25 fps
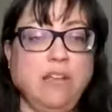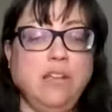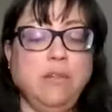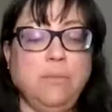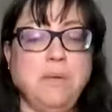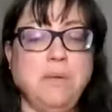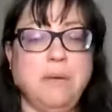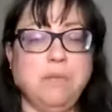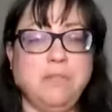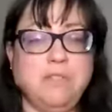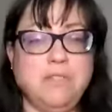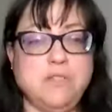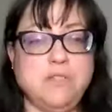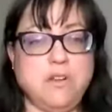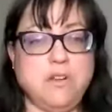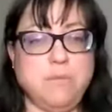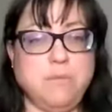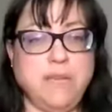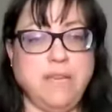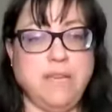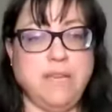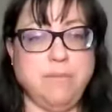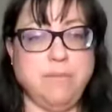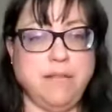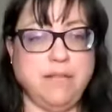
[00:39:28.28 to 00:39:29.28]
be able to start
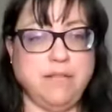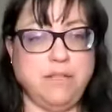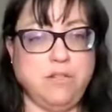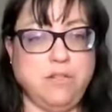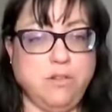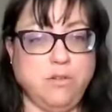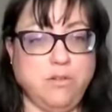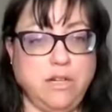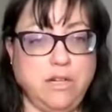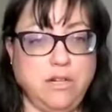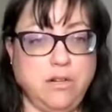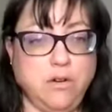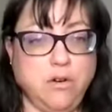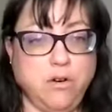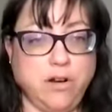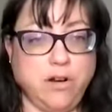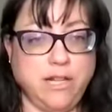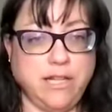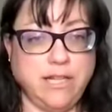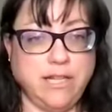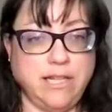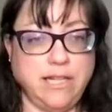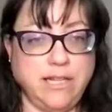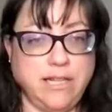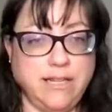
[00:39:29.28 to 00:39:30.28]
making melatonin
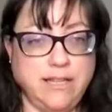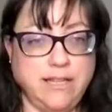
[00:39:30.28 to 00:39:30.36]
accordingly.